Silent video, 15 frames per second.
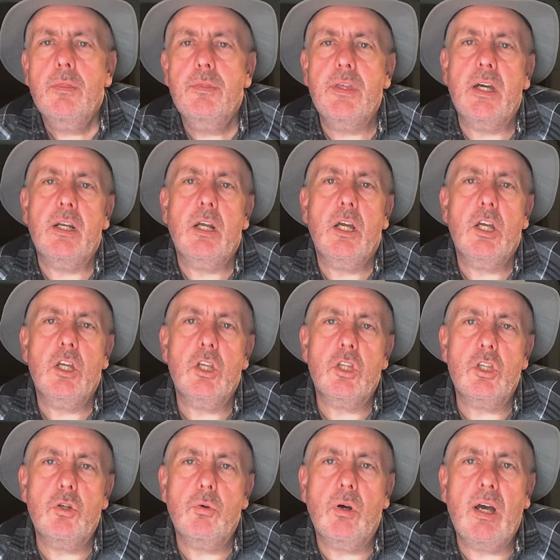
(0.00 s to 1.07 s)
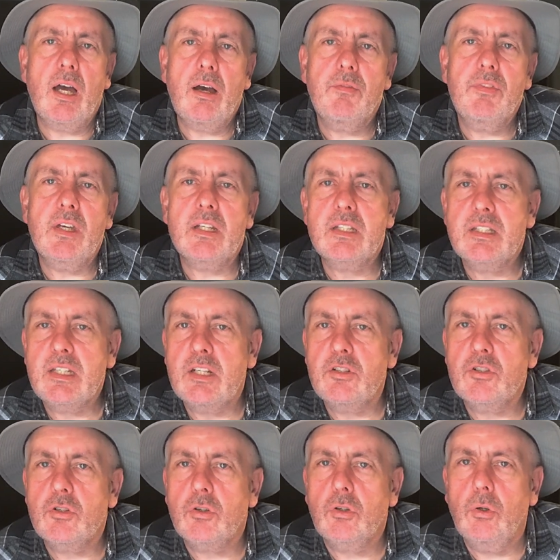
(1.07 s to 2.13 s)
that you'll have that
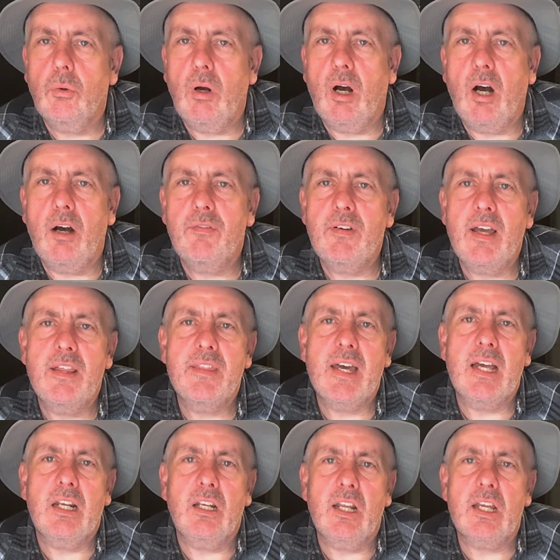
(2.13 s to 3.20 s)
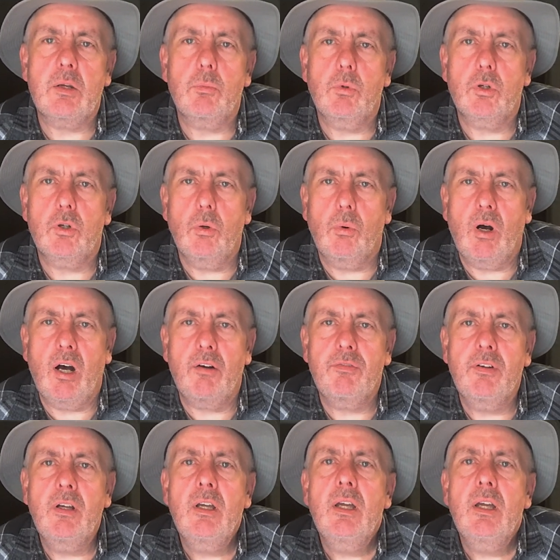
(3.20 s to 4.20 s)
sensor go off and that light will go off.